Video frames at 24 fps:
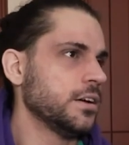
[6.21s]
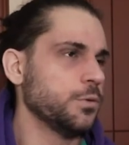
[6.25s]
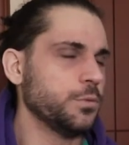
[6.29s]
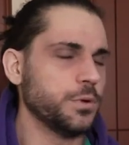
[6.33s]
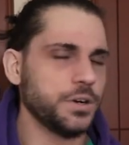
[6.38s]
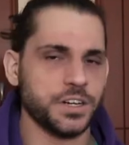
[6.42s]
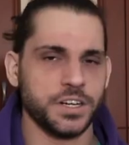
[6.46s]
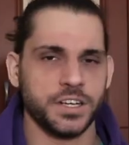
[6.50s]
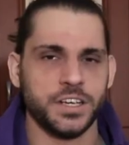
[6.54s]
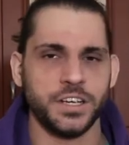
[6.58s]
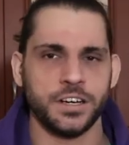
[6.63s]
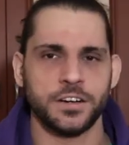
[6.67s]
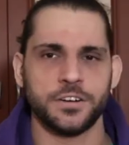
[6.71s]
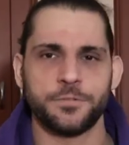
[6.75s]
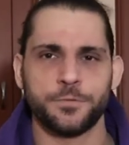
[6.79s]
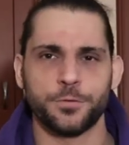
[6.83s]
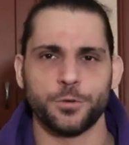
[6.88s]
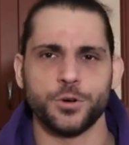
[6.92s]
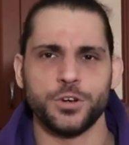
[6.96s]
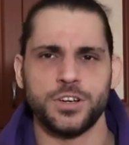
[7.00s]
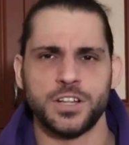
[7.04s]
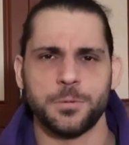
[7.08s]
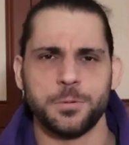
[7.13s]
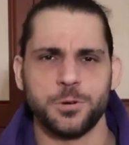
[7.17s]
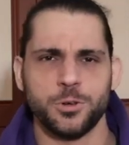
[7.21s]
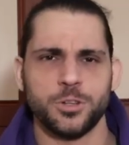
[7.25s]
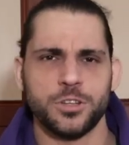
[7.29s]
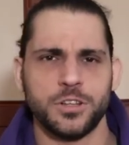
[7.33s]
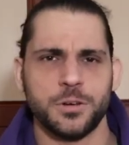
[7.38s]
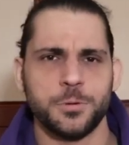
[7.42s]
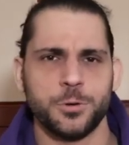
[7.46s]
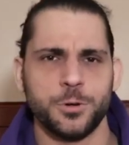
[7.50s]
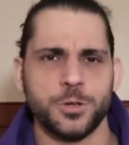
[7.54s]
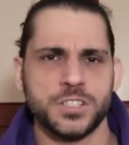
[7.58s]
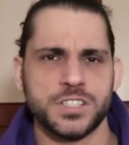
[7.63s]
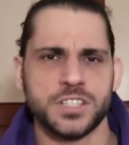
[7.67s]
We're here for
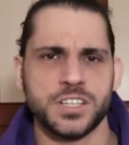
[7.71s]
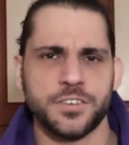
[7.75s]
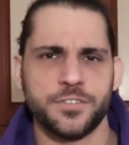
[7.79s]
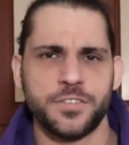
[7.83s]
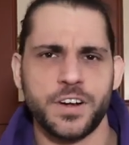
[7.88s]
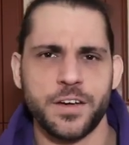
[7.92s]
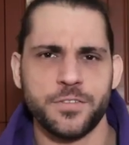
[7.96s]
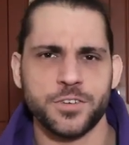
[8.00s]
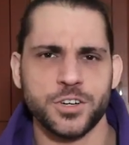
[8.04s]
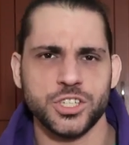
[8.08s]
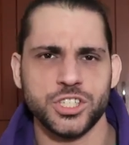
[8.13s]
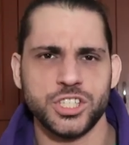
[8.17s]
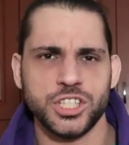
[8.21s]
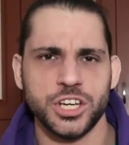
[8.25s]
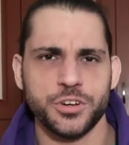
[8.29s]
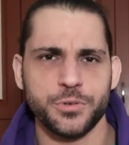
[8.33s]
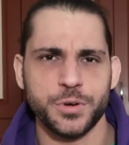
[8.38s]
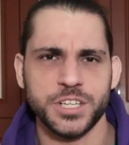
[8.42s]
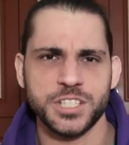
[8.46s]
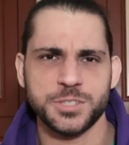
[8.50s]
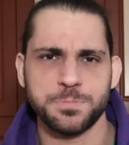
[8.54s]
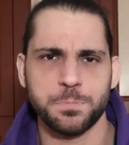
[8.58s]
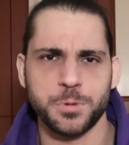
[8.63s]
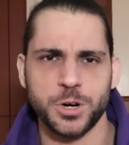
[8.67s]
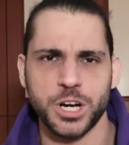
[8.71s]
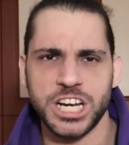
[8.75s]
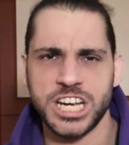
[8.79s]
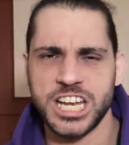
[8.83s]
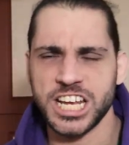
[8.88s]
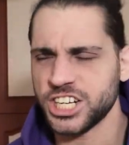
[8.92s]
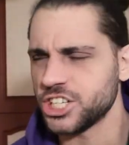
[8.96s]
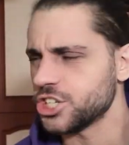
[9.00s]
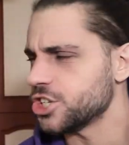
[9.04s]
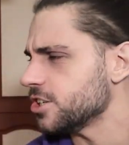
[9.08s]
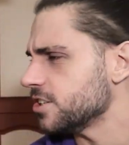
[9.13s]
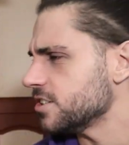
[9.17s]
WWE Survivor Series
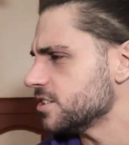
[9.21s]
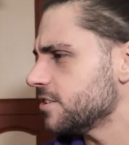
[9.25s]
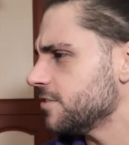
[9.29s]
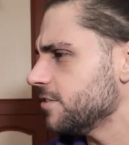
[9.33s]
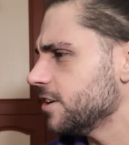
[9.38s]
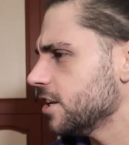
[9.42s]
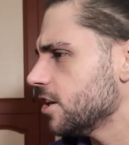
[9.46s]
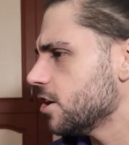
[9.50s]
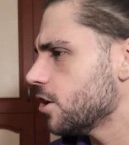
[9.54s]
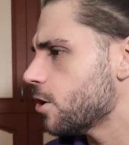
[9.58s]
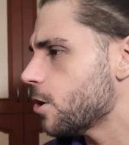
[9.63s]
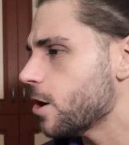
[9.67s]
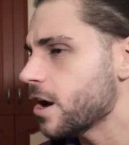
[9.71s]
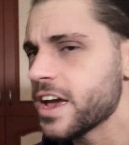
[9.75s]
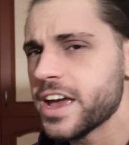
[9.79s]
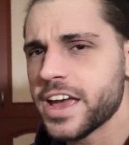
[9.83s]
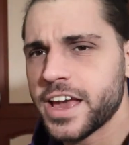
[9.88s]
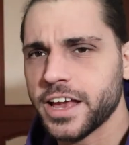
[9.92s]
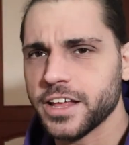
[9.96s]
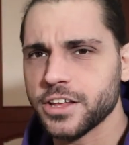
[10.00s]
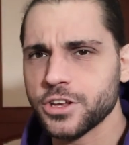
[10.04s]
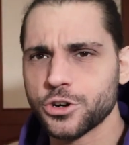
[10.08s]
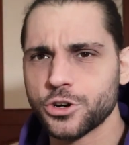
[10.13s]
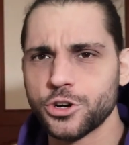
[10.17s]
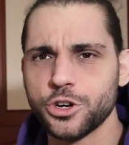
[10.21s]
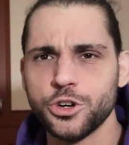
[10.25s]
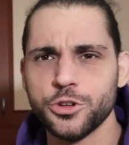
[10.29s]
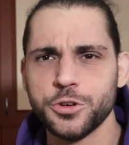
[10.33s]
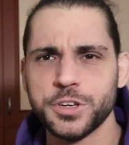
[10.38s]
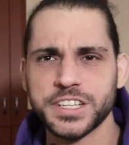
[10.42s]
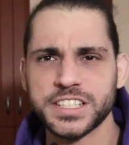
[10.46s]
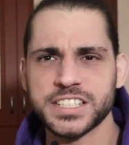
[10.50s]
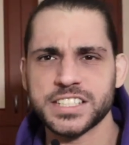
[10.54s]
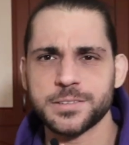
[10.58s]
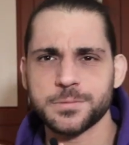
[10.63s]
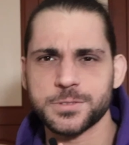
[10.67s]
predictions video, and you're
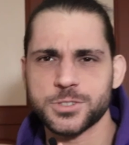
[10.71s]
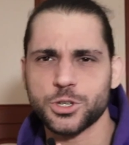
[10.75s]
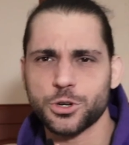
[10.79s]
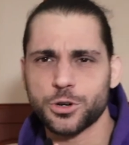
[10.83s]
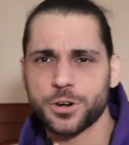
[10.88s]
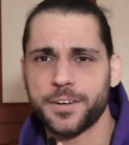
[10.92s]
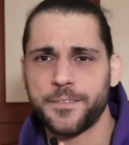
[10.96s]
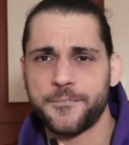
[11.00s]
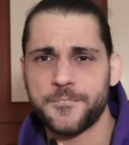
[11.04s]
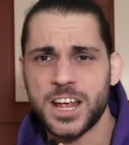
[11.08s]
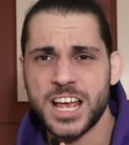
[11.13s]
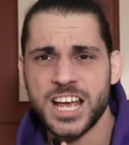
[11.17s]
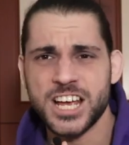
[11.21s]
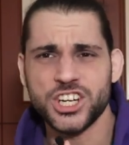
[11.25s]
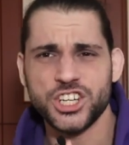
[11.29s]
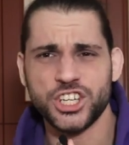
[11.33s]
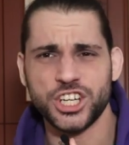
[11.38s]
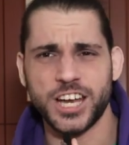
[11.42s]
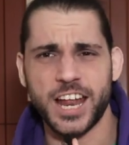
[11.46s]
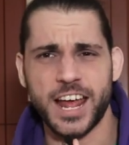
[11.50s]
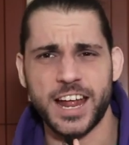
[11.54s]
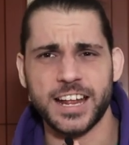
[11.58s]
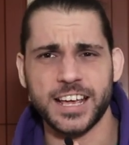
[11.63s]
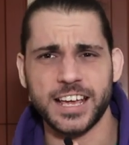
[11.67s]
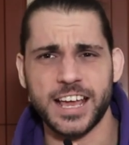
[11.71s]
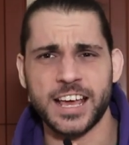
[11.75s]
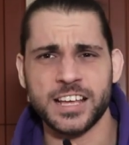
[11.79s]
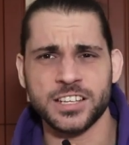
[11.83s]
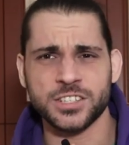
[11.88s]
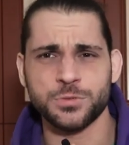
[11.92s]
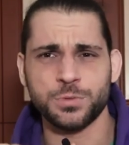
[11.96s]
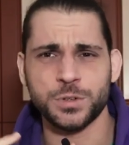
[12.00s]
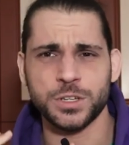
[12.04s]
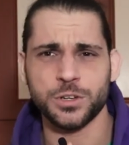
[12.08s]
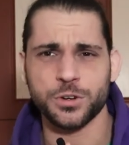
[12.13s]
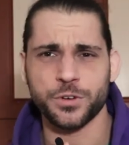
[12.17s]
doing some sort of
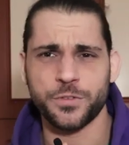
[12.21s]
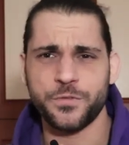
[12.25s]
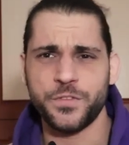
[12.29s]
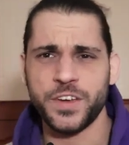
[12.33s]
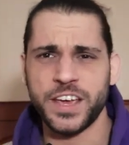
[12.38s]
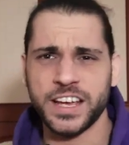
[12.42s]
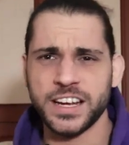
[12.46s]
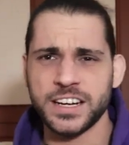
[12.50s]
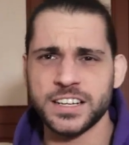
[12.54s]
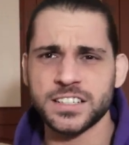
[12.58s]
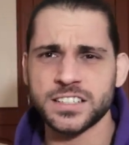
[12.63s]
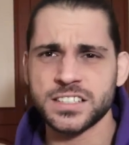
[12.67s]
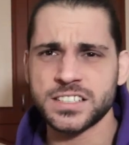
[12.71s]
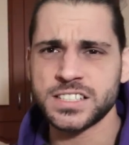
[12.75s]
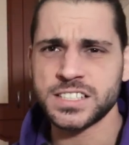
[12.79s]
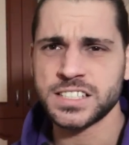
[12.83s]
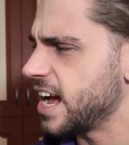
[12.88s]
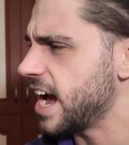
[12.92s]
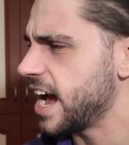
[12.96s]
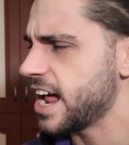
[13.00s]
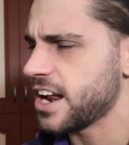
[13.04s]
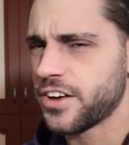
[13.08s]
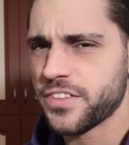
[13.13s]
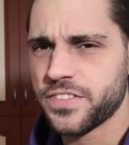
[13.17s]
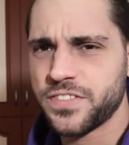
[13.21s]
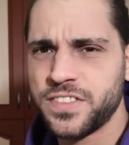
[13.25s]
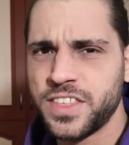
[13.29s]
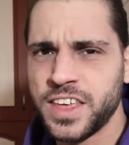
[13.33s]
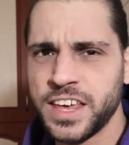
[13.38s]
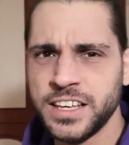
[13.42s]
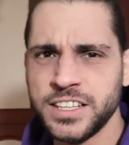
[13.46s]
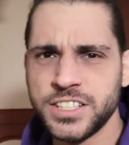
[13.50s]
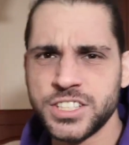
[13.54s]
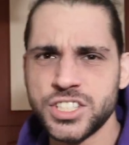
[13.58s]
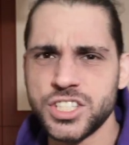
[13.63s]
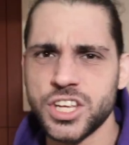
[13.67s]
shenanigans with your fingers? I don't
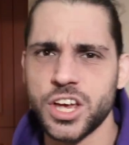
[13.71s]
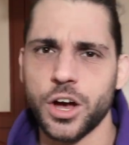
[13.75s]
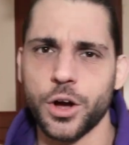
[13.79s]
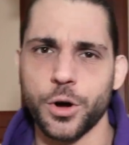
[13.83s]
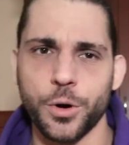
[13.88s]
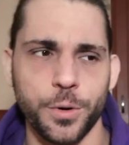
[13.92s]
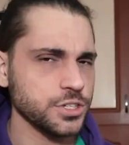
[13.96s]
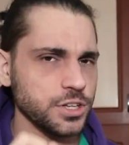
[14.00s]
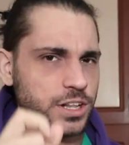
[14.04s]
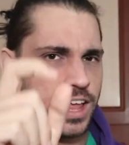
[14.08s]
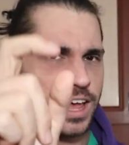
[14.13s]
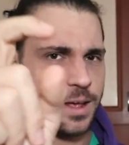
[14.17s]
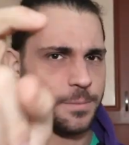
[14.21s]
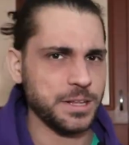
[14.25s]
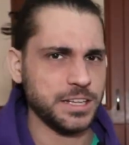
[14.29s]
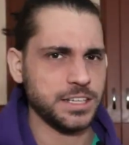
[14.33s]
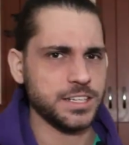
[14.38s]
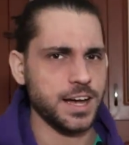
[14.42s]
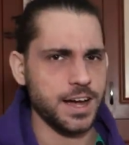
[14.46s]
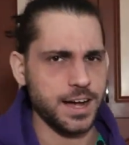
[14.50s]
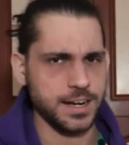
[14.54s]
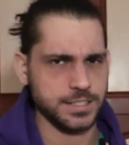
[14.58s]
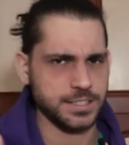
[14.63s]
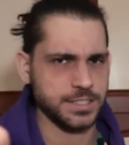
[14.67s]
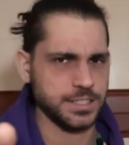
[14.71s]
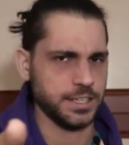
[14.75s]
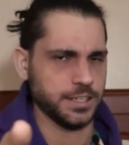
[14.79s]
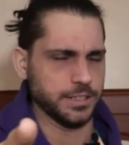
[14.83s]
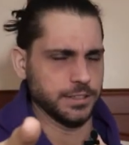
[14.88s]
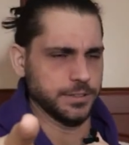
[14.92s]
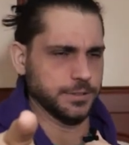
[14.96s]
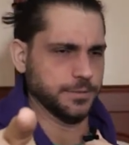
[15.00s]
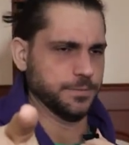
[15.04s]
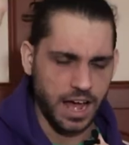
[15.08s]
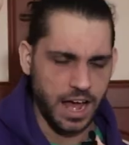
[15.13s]
think so. So let me talk to you.